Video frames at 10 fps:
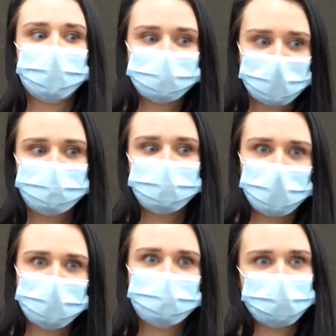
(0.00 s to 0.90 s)
but I was
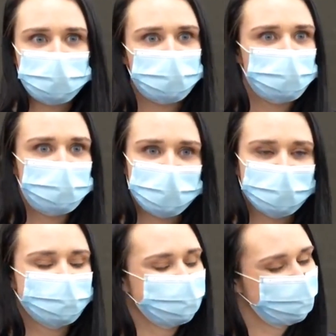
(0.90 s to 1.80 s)
trying to push through,
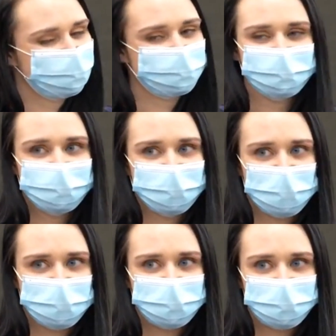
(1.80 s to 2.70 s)
but
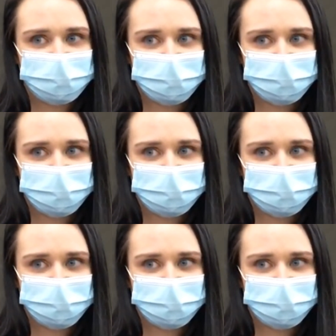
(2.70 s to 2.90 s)
you know.